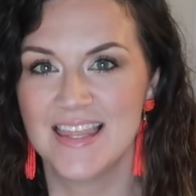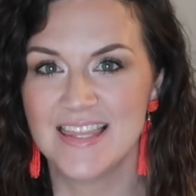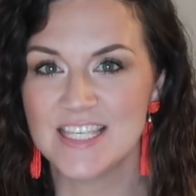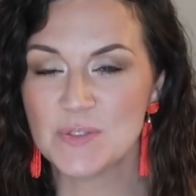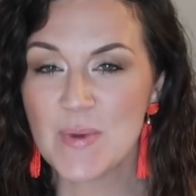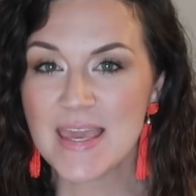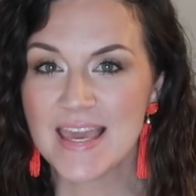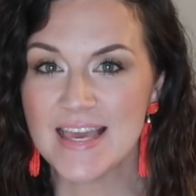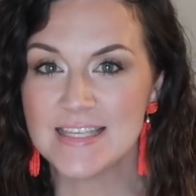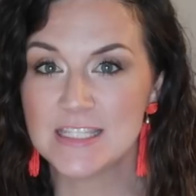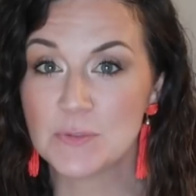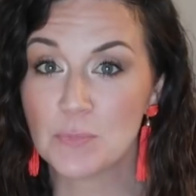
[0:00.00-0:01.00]
This week
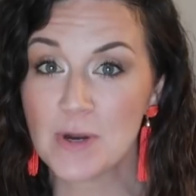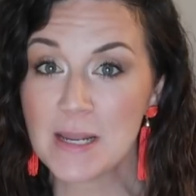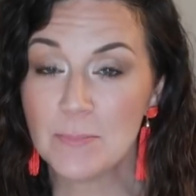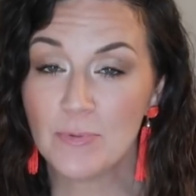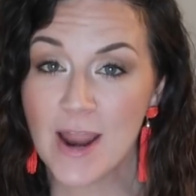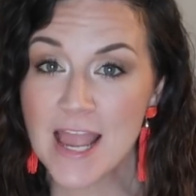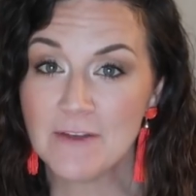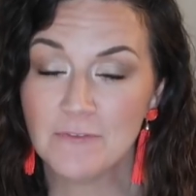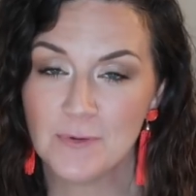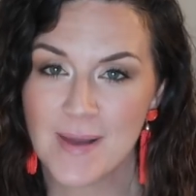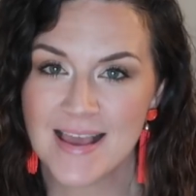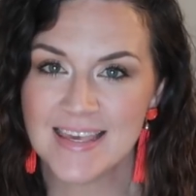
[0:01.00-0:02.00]
is spring break
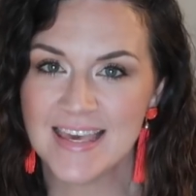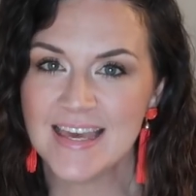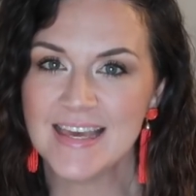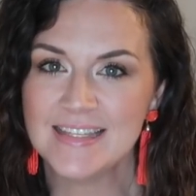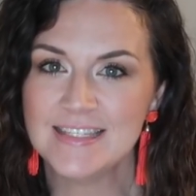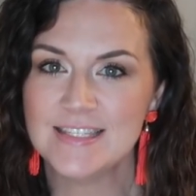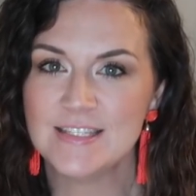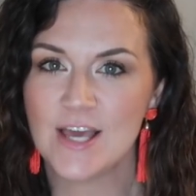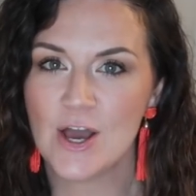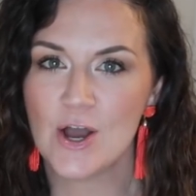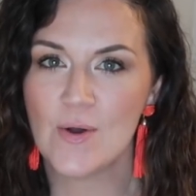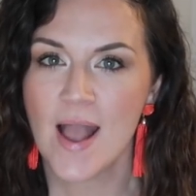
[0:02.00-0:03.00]
for my kids,
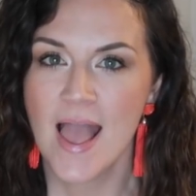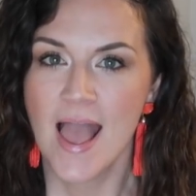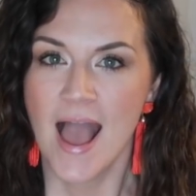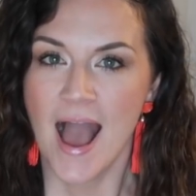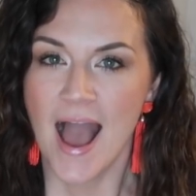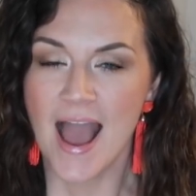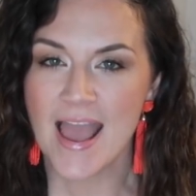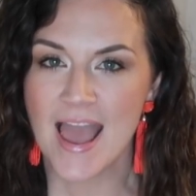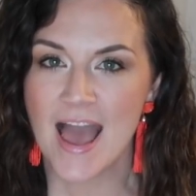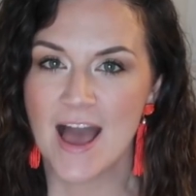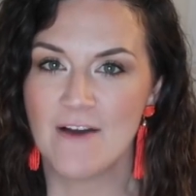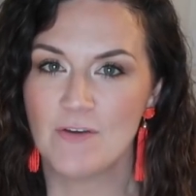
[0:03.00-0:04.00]
so I
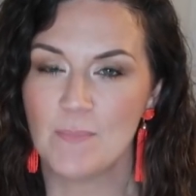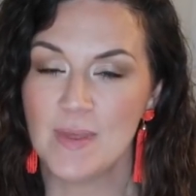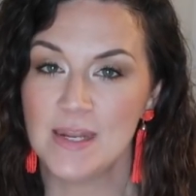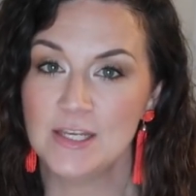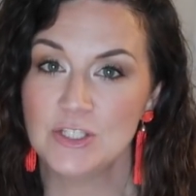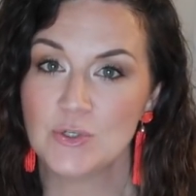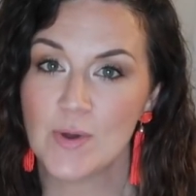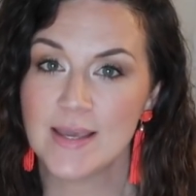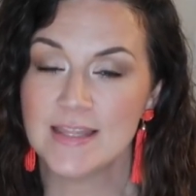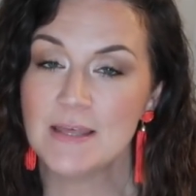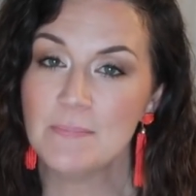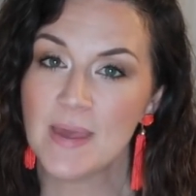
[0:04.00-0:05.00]
have been
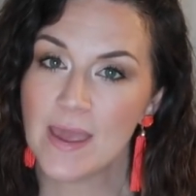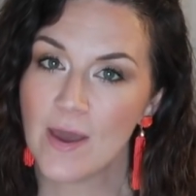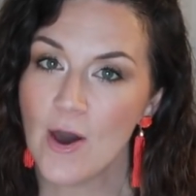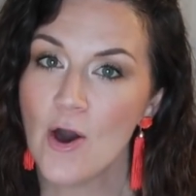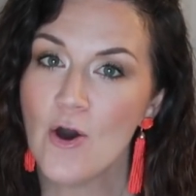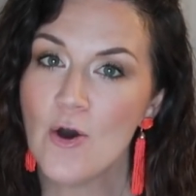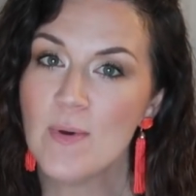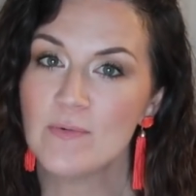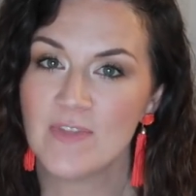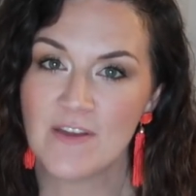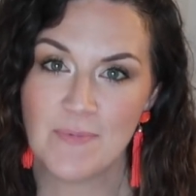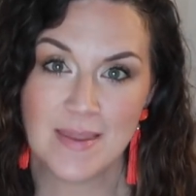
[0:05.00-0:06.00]
enjoying them being home
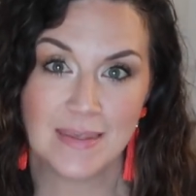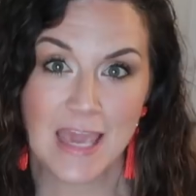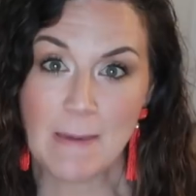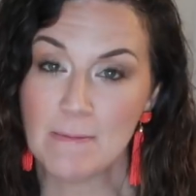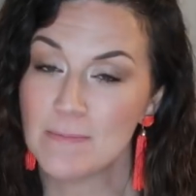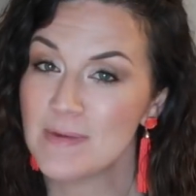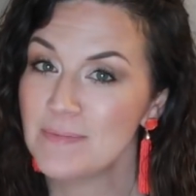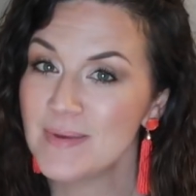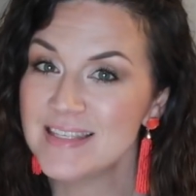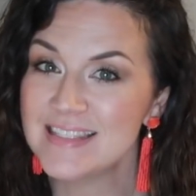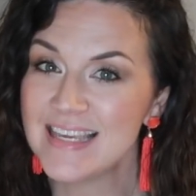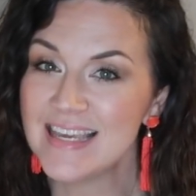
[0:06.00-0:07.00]
and they've been keeping me
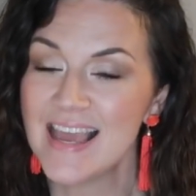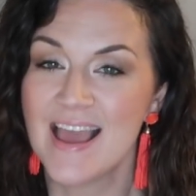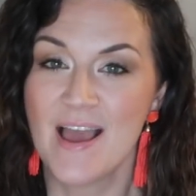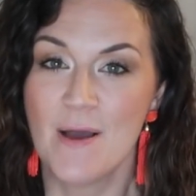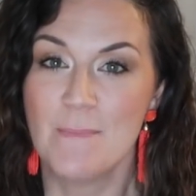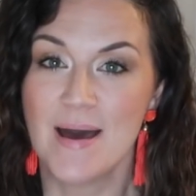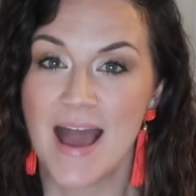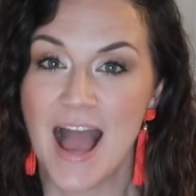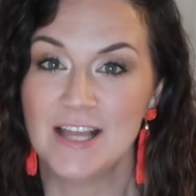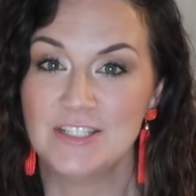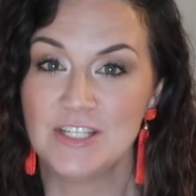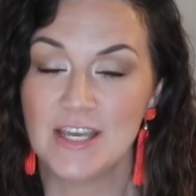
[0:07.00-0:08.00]
busy, but
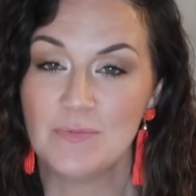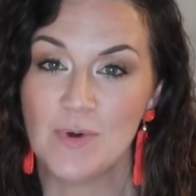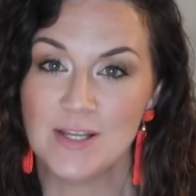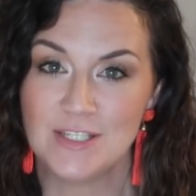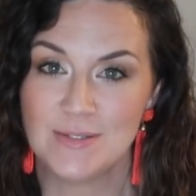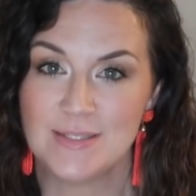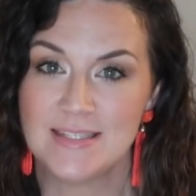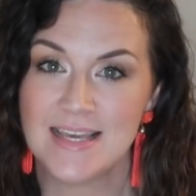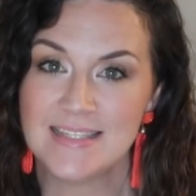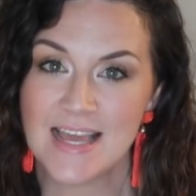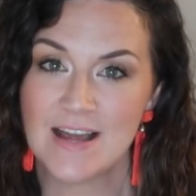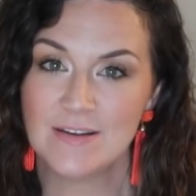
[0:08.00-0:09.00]
I did want to
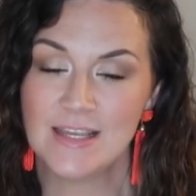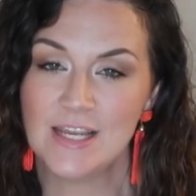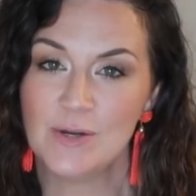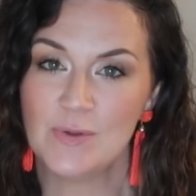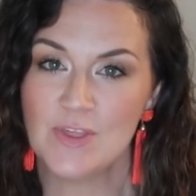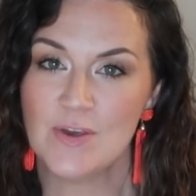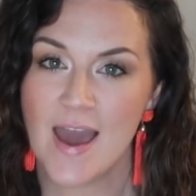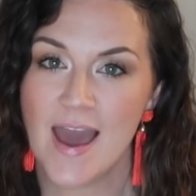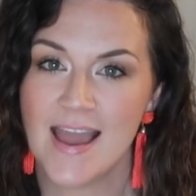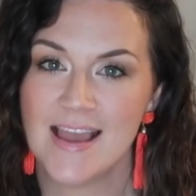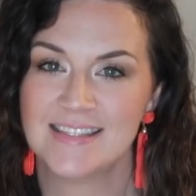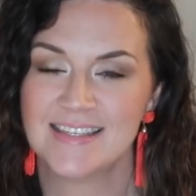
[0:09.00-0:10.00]
sit down here with you
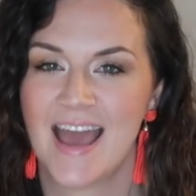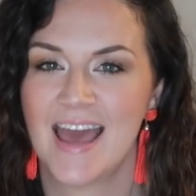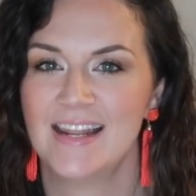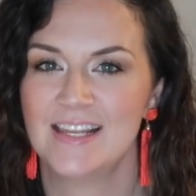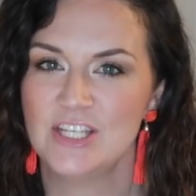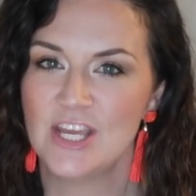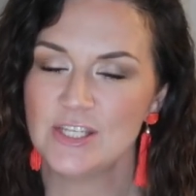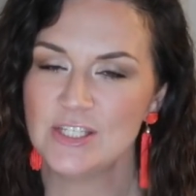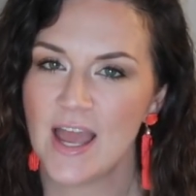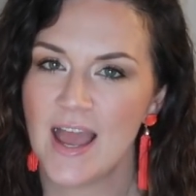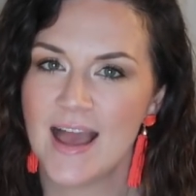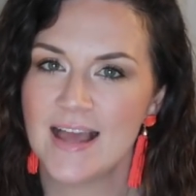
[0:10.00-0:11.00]
guys and kind of chit
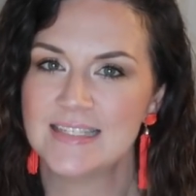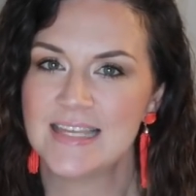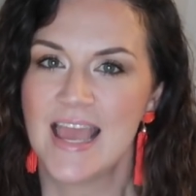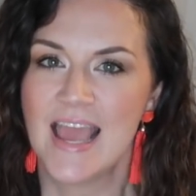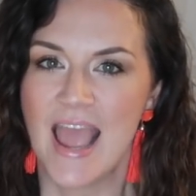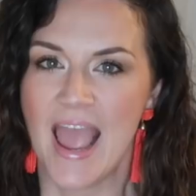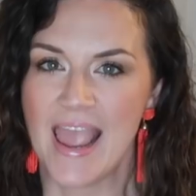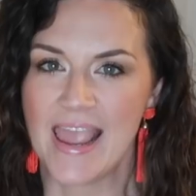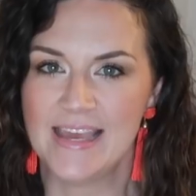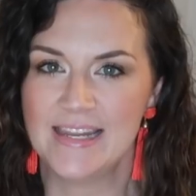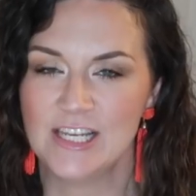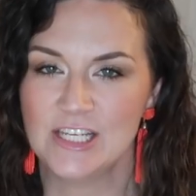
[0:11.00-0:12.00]
chat
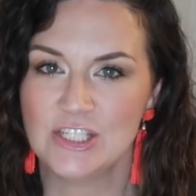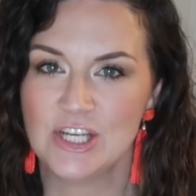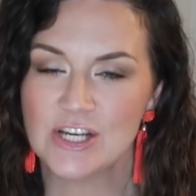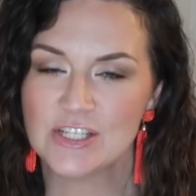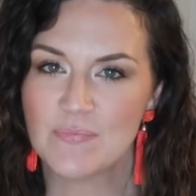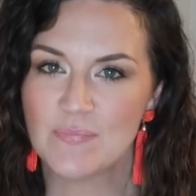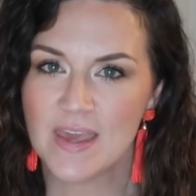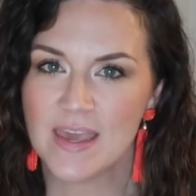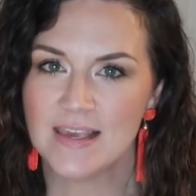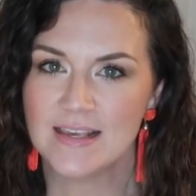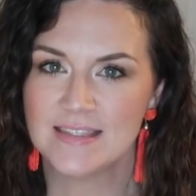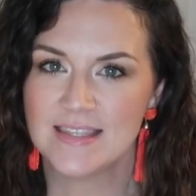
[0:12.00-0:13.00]
and share some
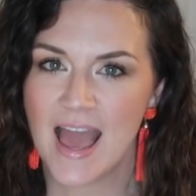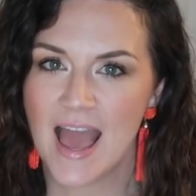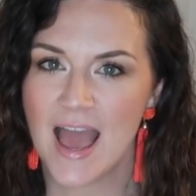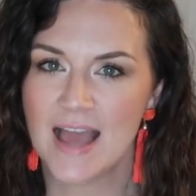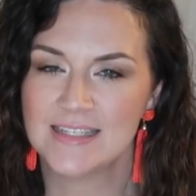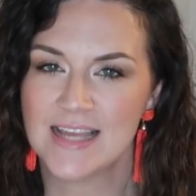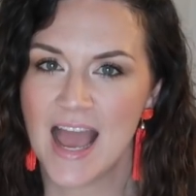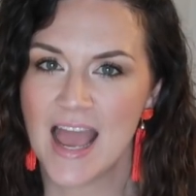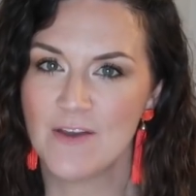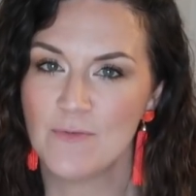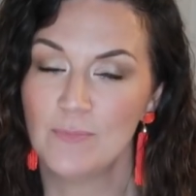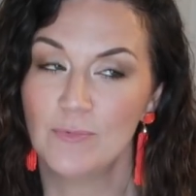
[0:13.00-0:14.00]
things that I
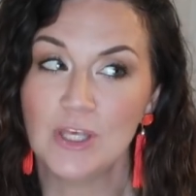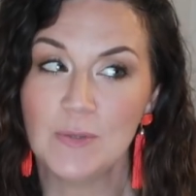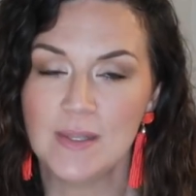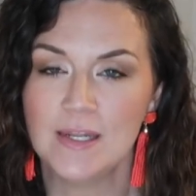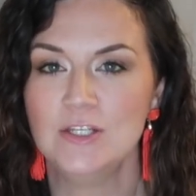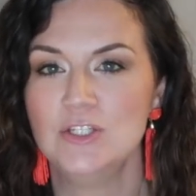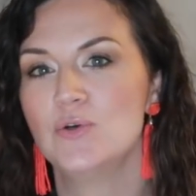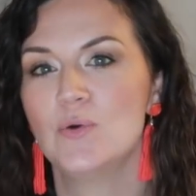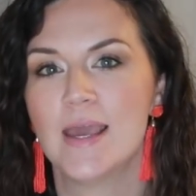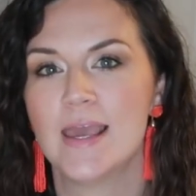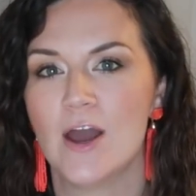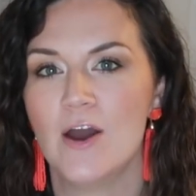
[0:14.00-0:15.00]
have really been
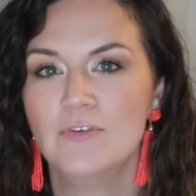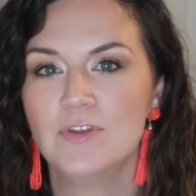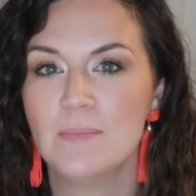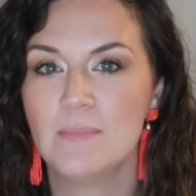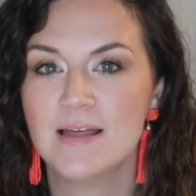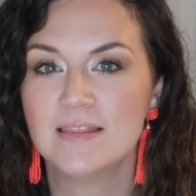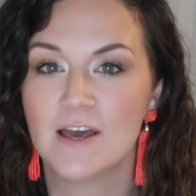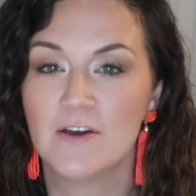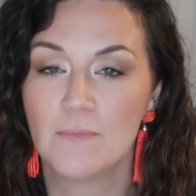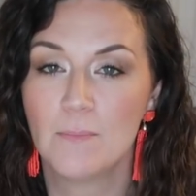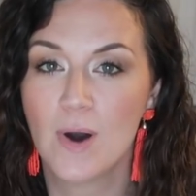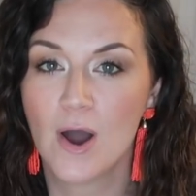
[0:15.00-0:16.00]
enjoying over the month
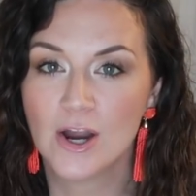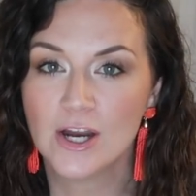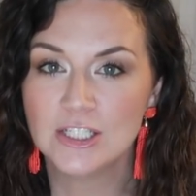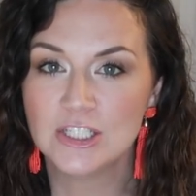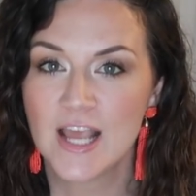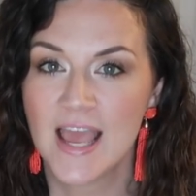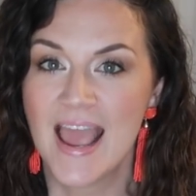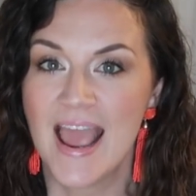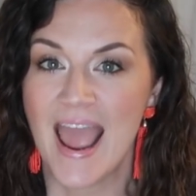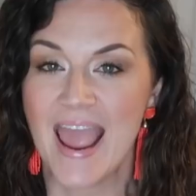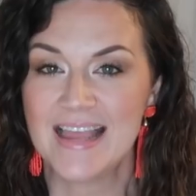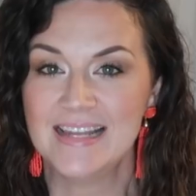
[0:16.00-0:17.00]
of March
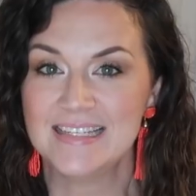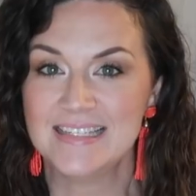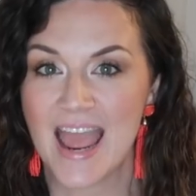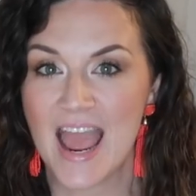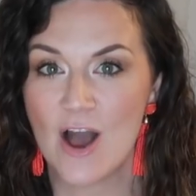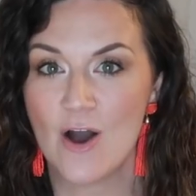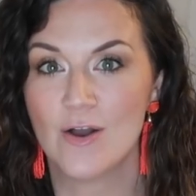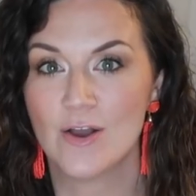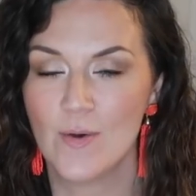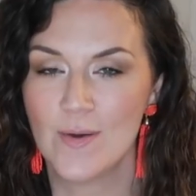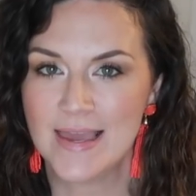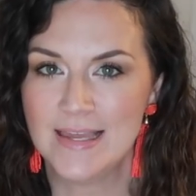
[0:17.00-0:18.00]
and now
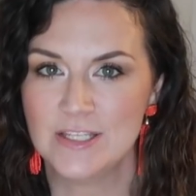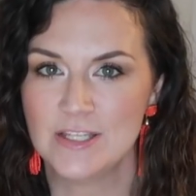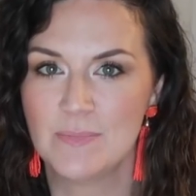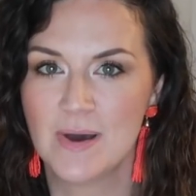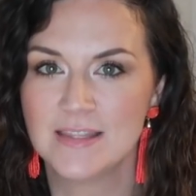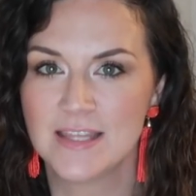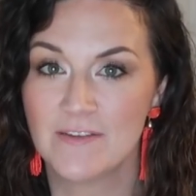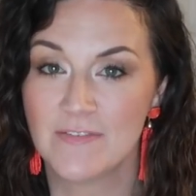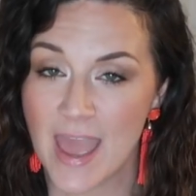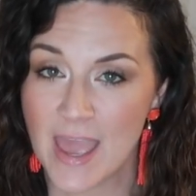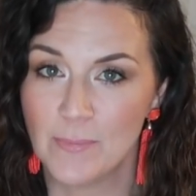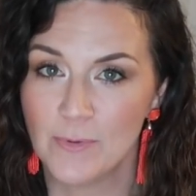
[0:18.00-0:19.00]
going into the month of
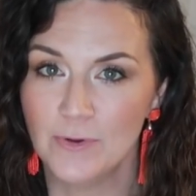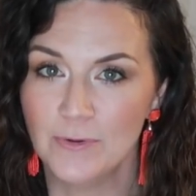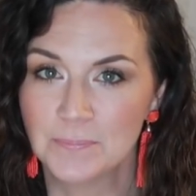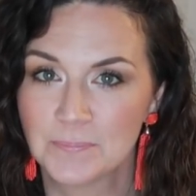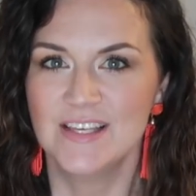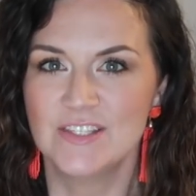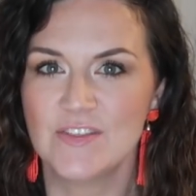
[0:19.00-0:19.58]
April.